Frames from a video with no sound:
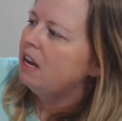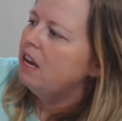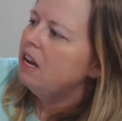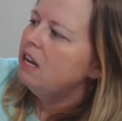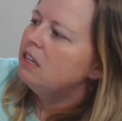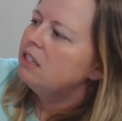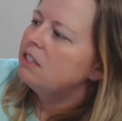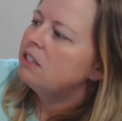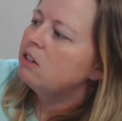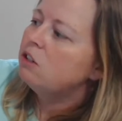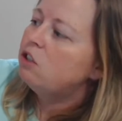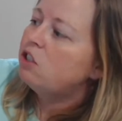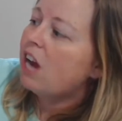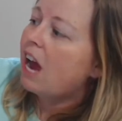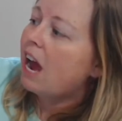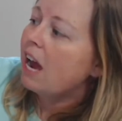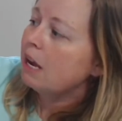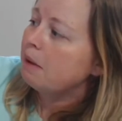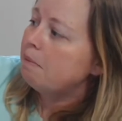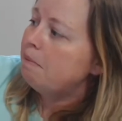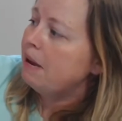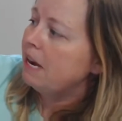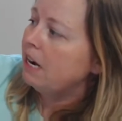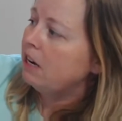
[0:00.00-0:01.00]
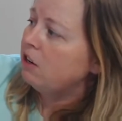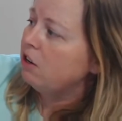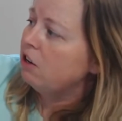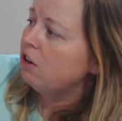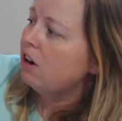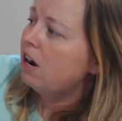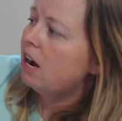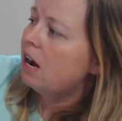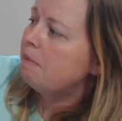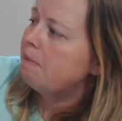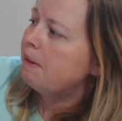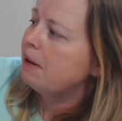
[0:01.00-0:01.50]
So Jack picked
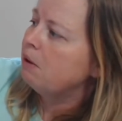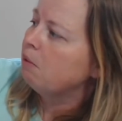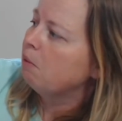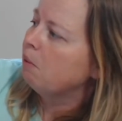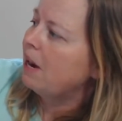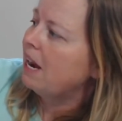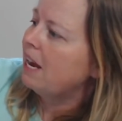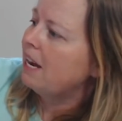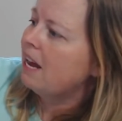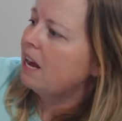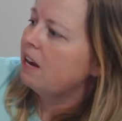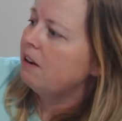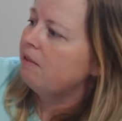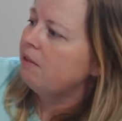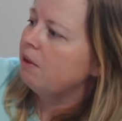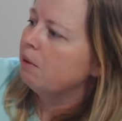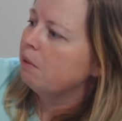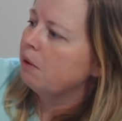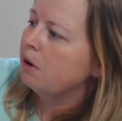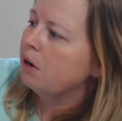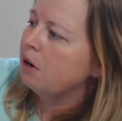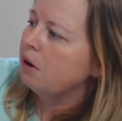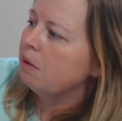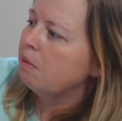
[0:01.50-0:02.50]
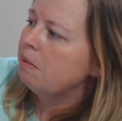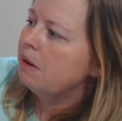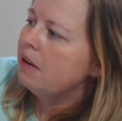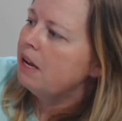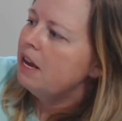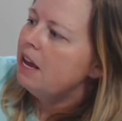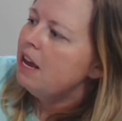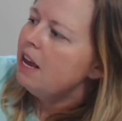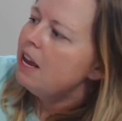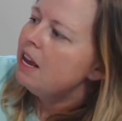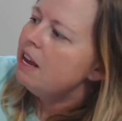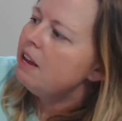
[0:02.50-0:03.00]
her up and ran out of the room.
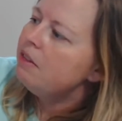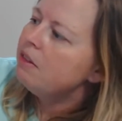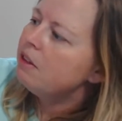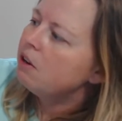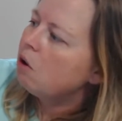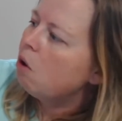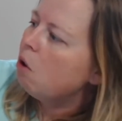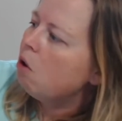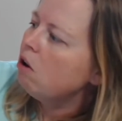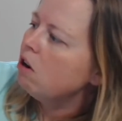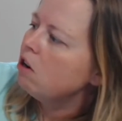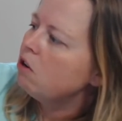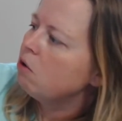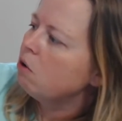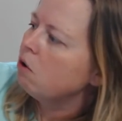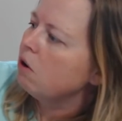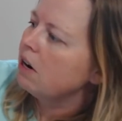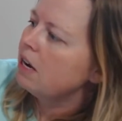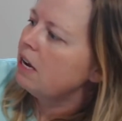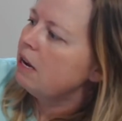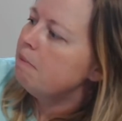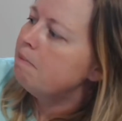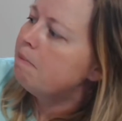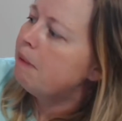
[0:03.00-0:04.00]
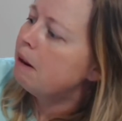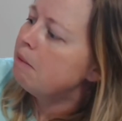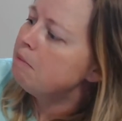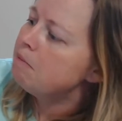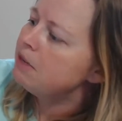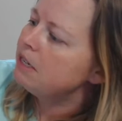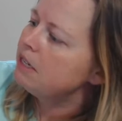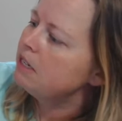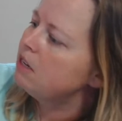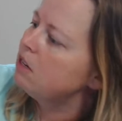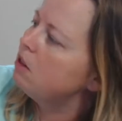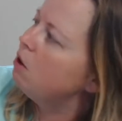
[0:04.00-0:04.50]
In the corridor, he
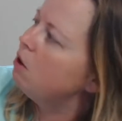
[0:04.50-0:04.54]
bumped into the